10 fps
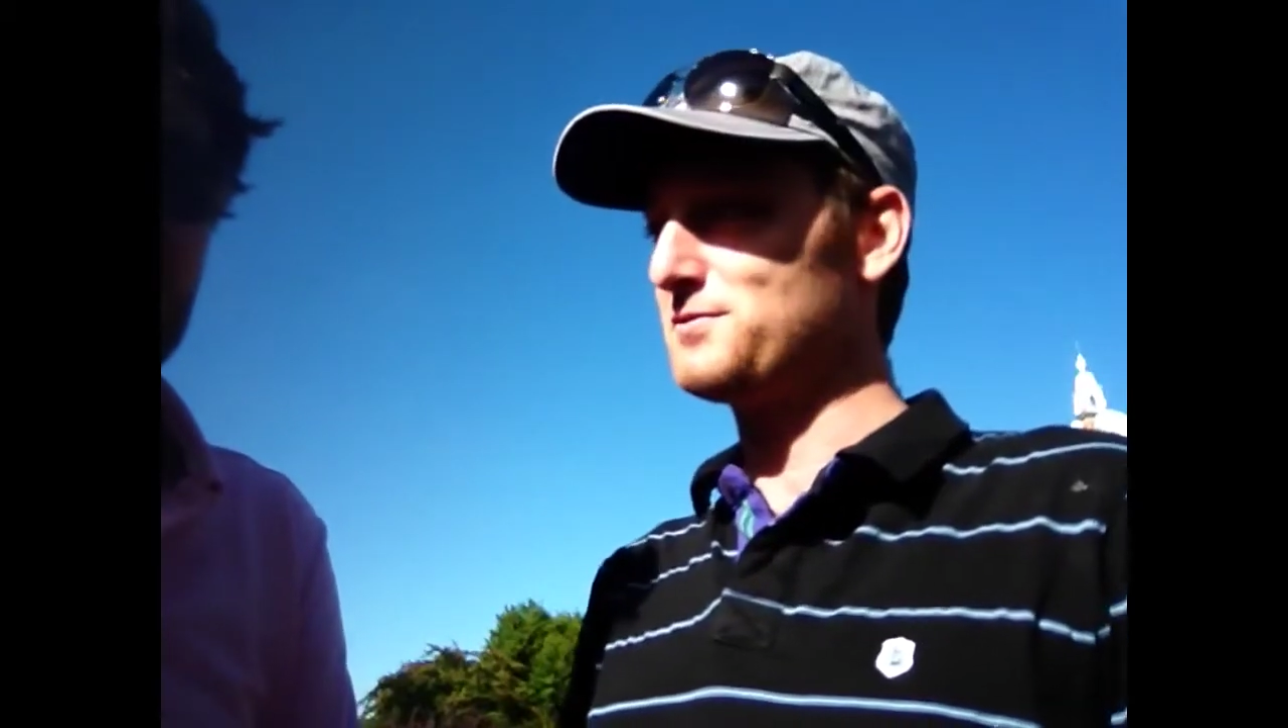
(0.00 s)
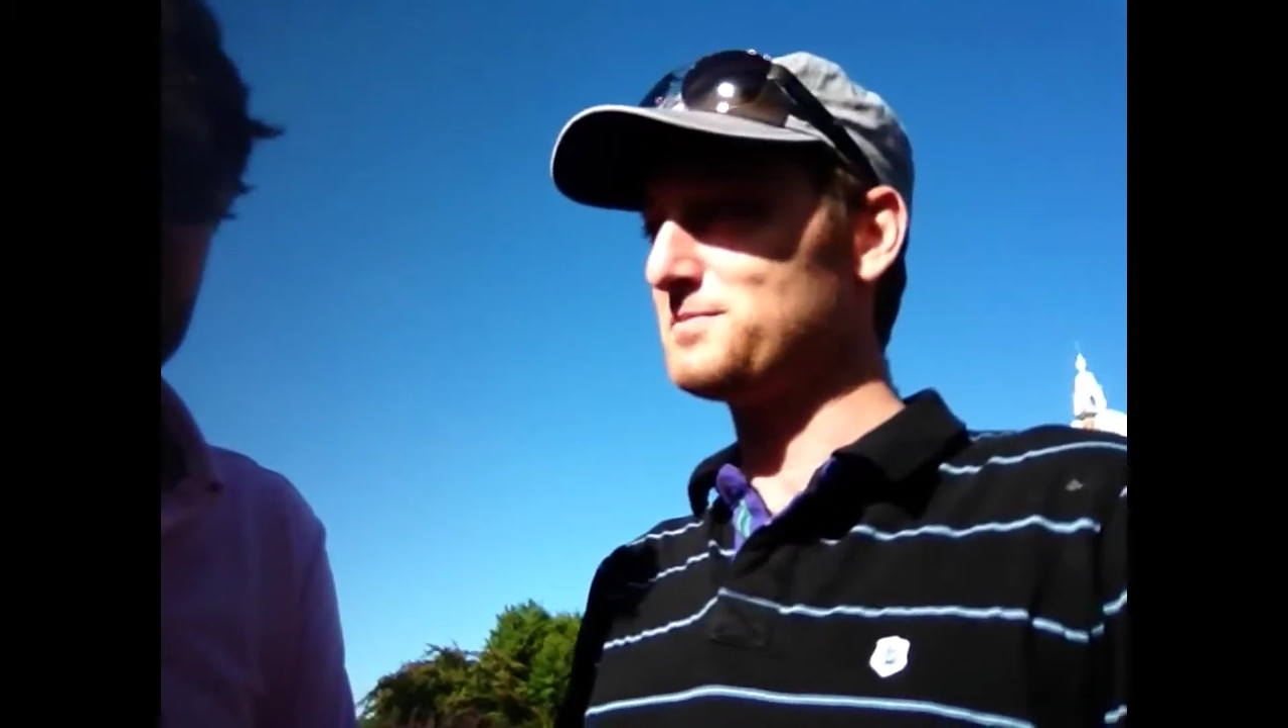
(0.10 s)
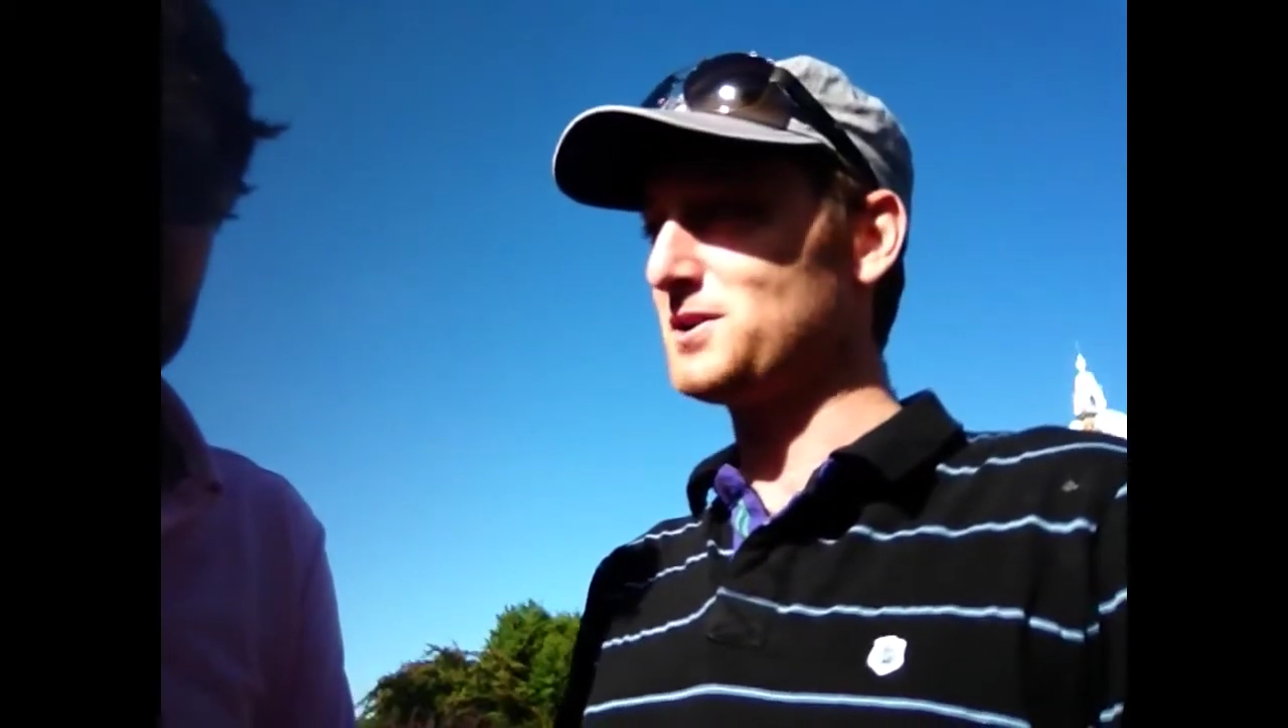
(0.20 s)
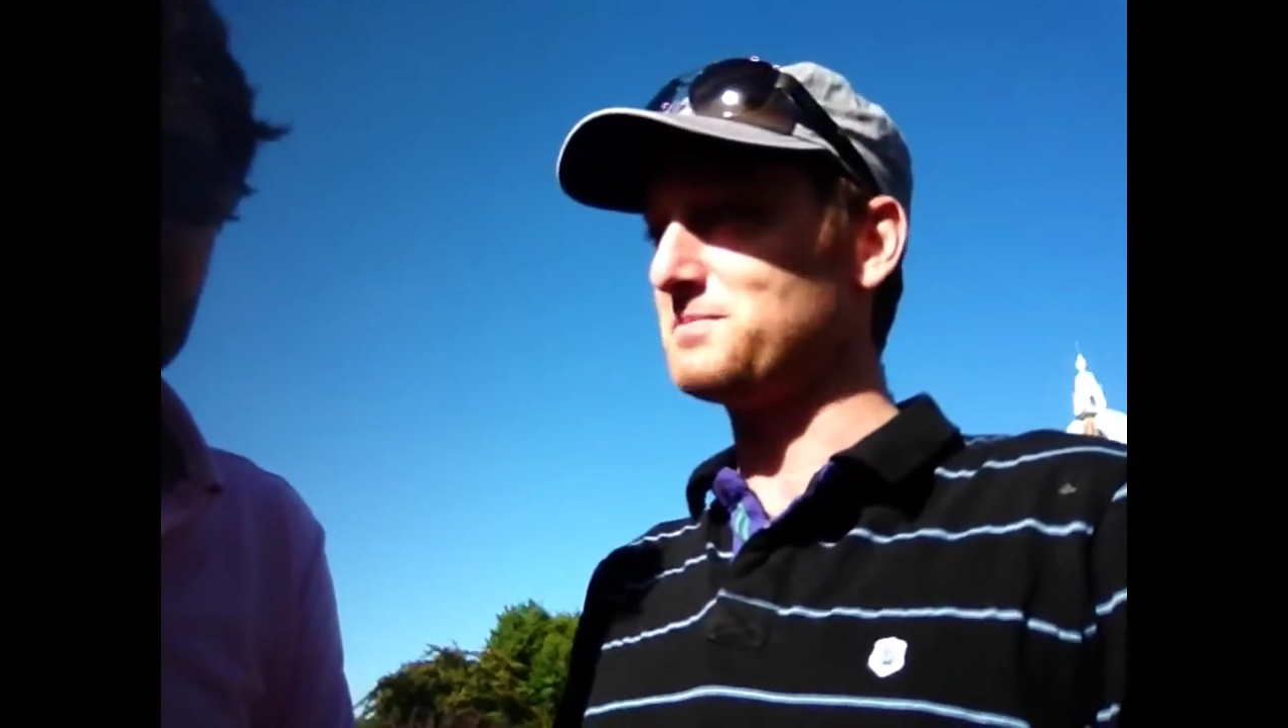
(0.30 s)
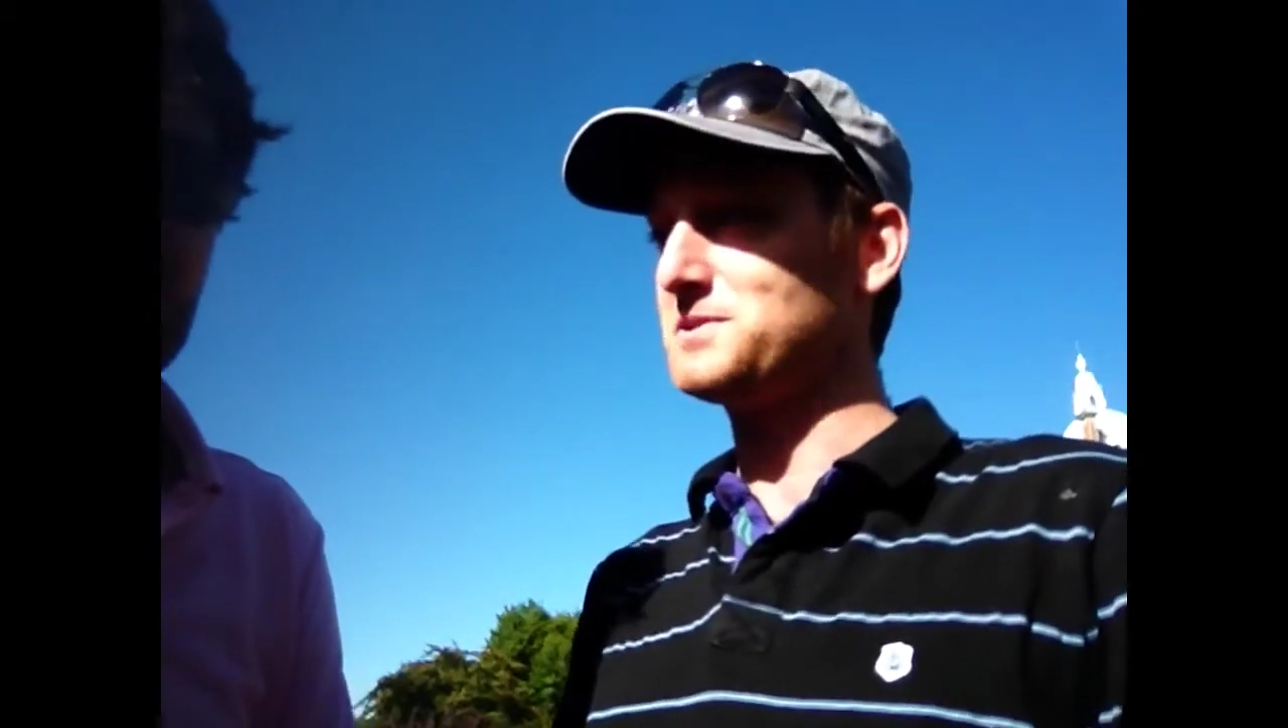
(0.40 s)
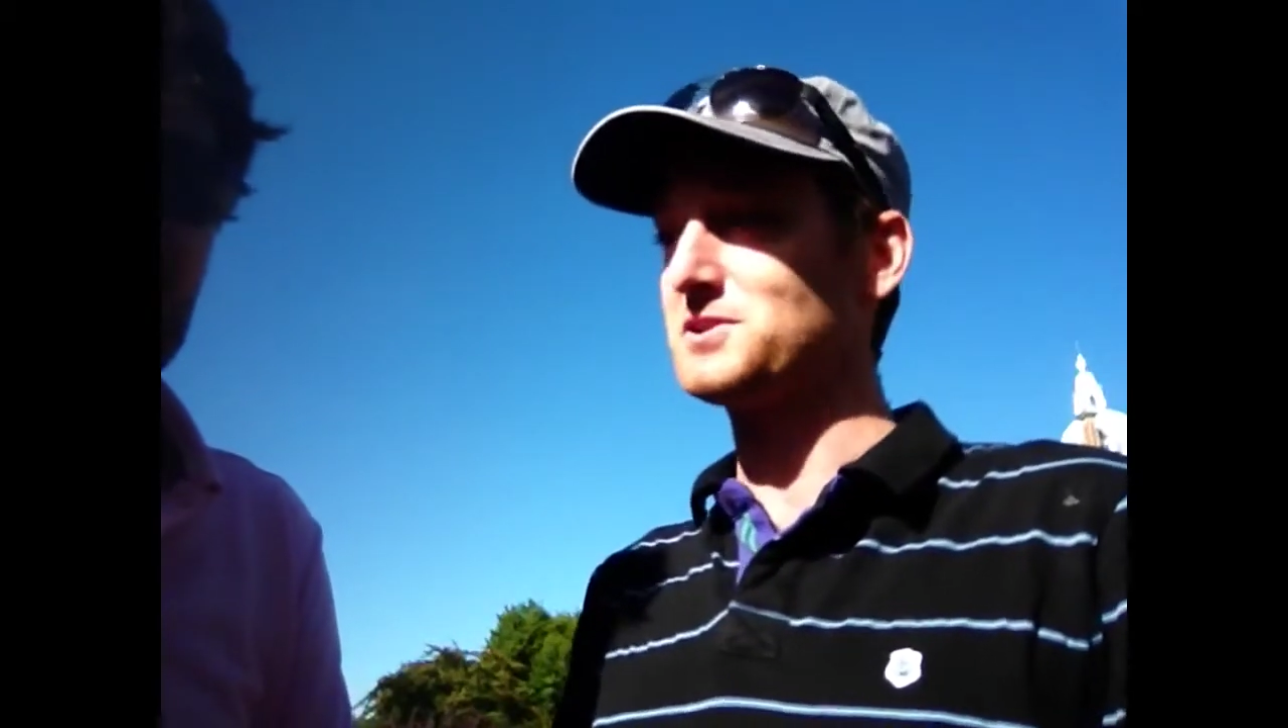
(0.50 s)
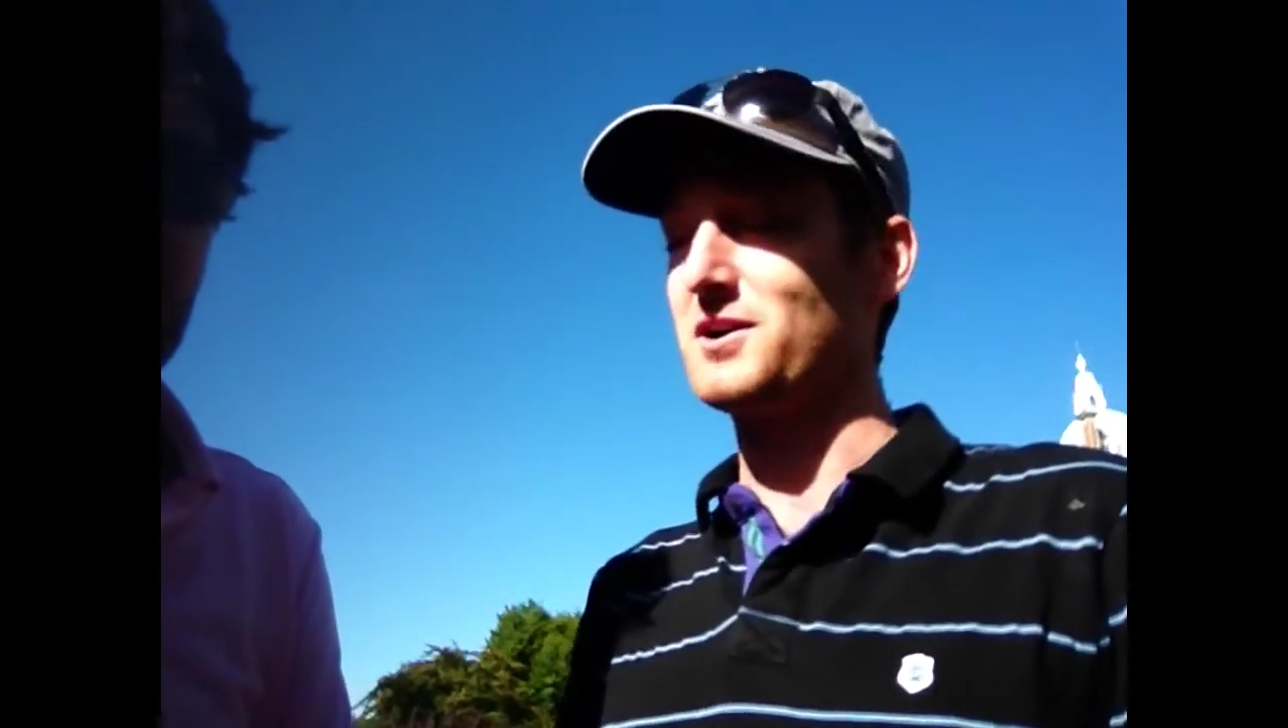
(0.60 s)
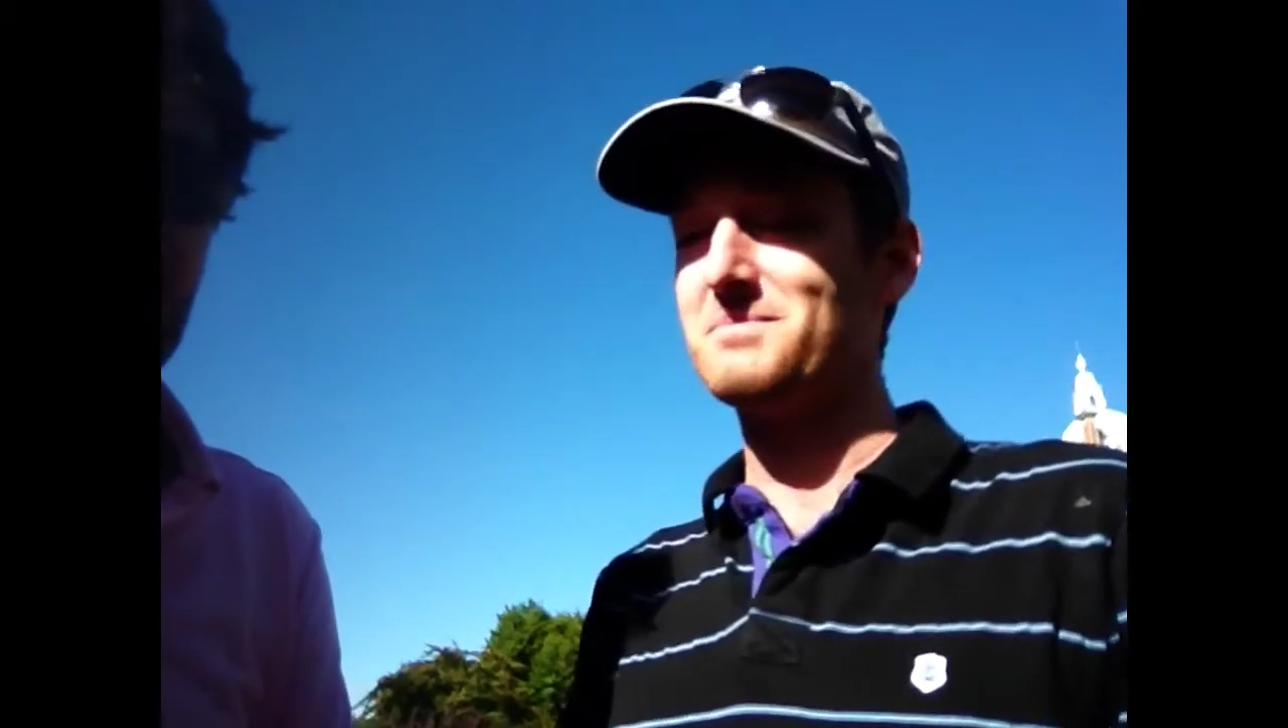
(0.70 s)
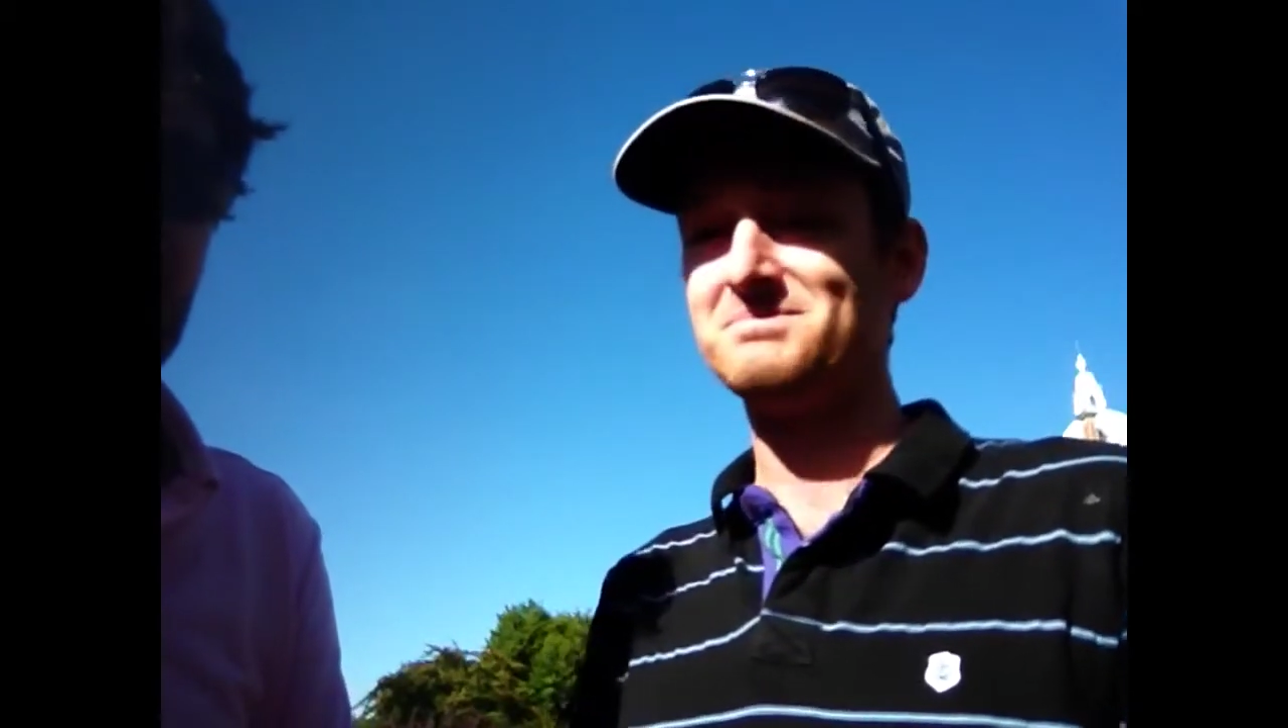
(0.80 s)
from time to time.